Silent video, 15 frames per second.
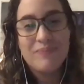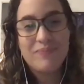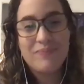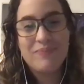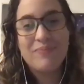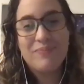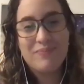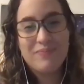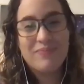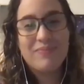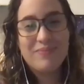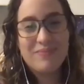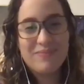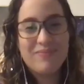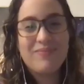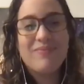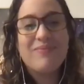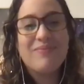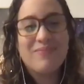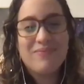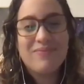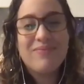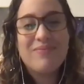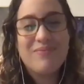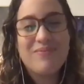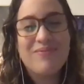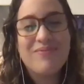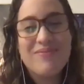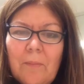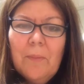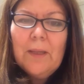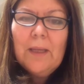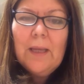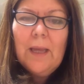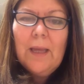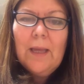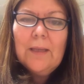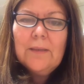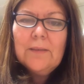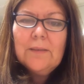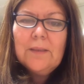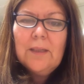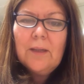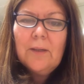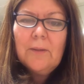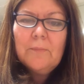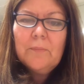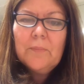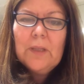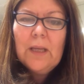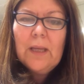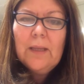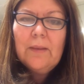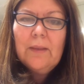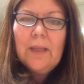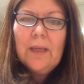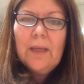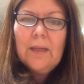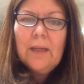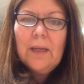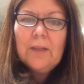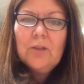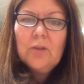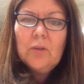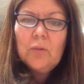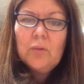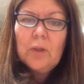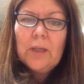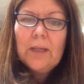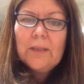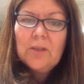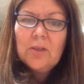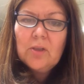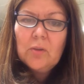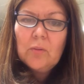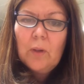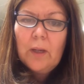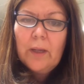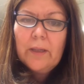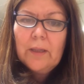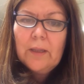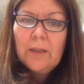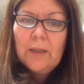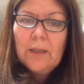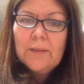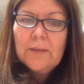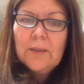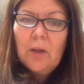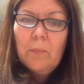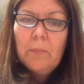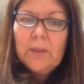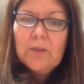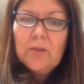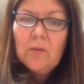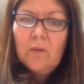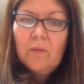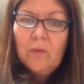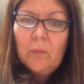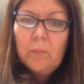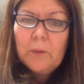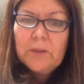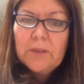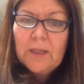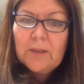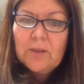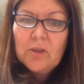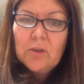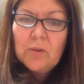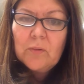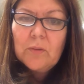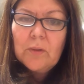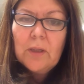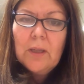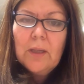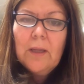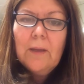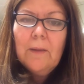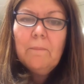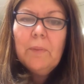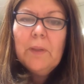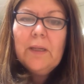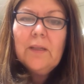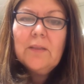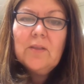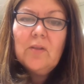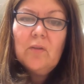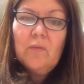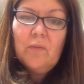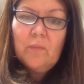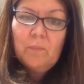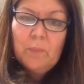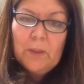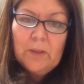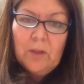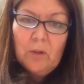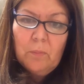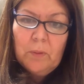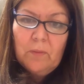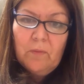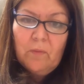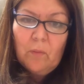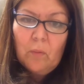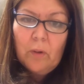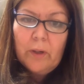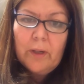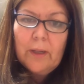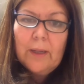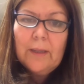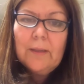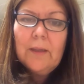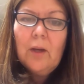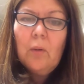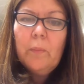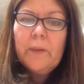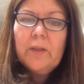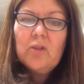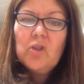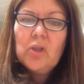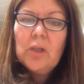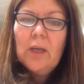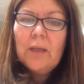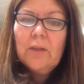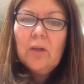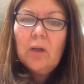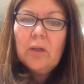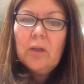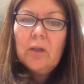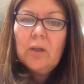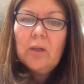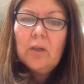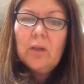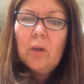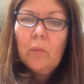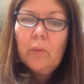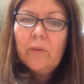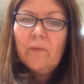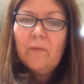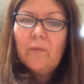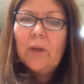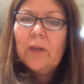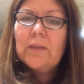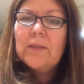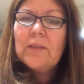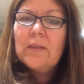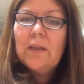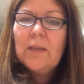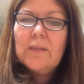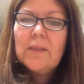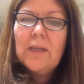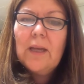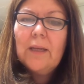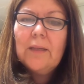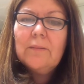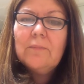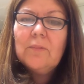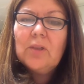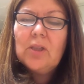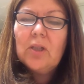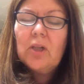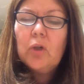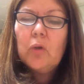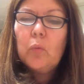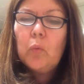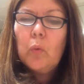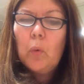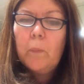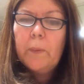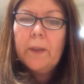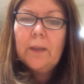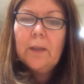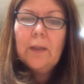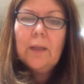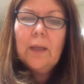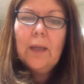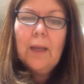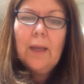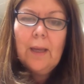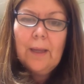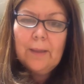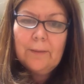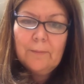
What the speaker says: Exactly. I'm sorry. And then I told her, let's come into full potential, because you've been there before. And because she had gone along with her friends, because they had done a group at